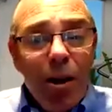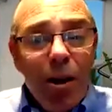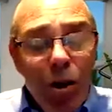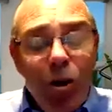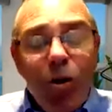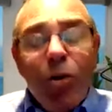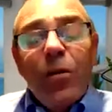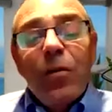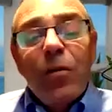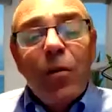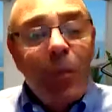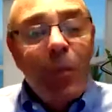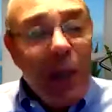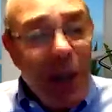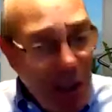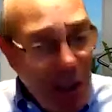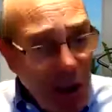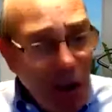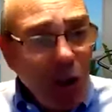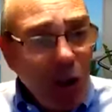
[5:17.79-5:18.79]
learn from
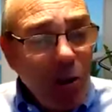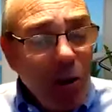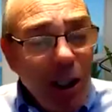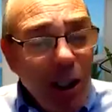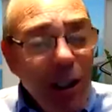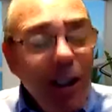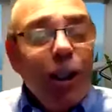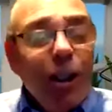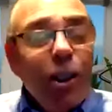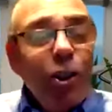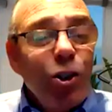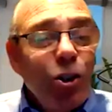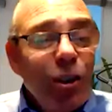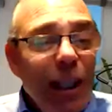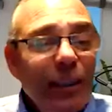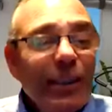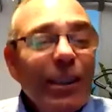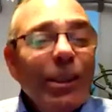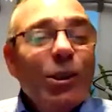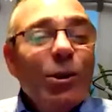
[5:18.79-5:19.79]
history so
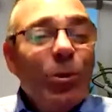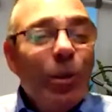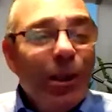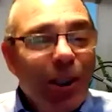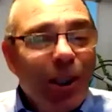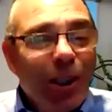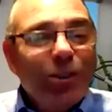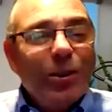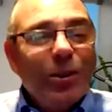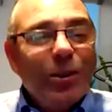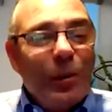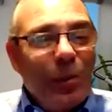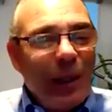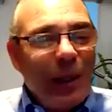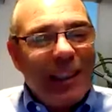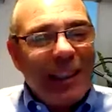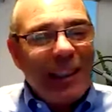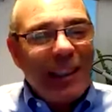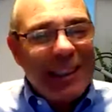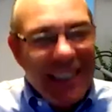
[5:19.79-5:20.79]
that it will not
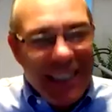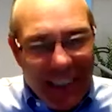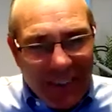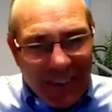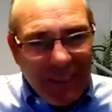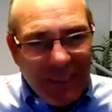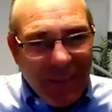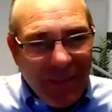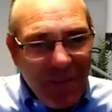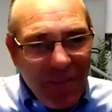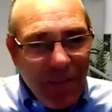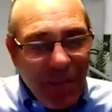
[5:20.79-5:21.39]
repeat itself.